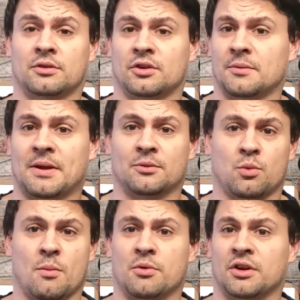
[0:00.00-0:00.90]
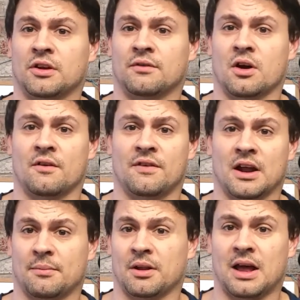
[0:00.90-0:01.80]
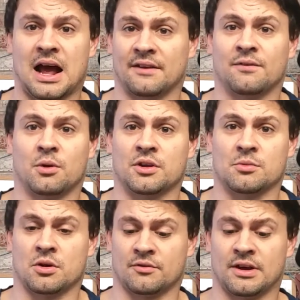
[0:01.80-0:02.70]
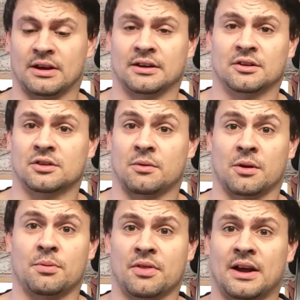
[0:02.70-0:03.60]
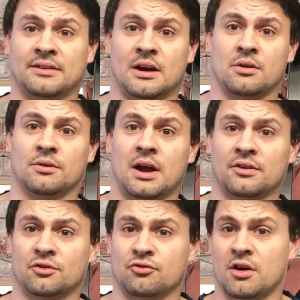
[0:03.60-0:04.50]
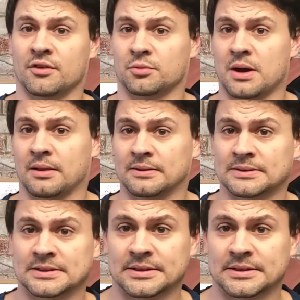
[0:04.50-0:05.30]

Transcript: So it depends what money you've got available and for what you want really. So I'm going to put that down as a draw as well.